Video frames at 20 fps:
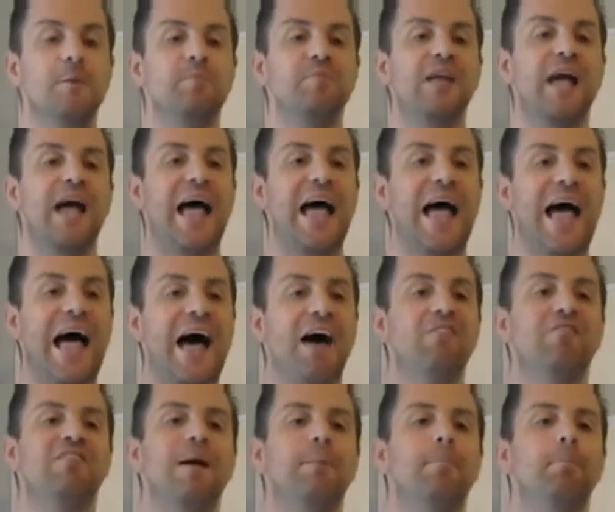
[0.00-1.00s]

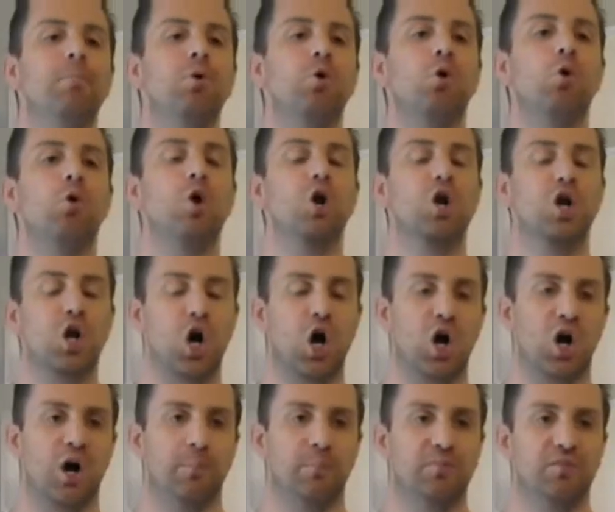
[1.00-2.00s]
Have them pull
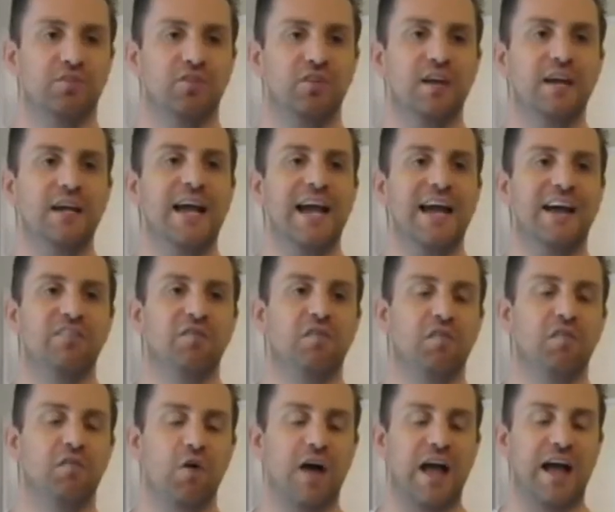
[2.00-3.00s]
comps
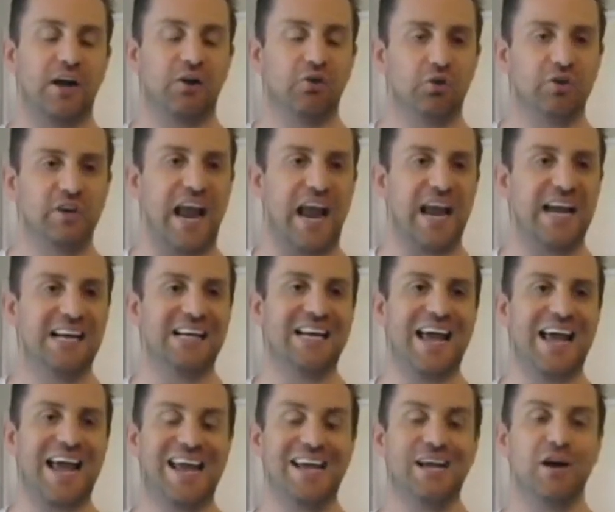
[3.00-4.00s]
and create
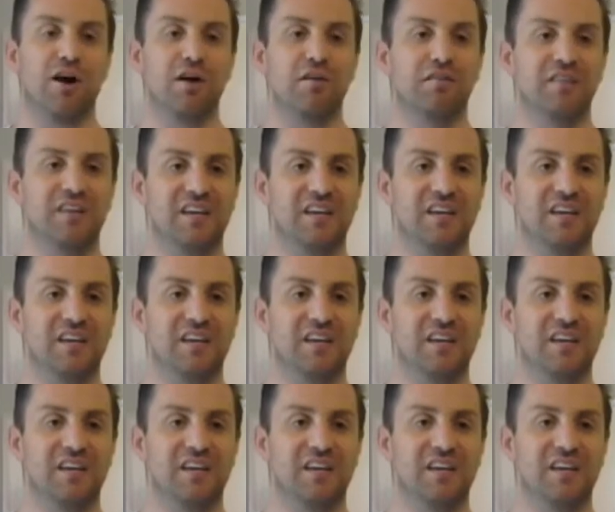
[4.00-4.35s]
an ARV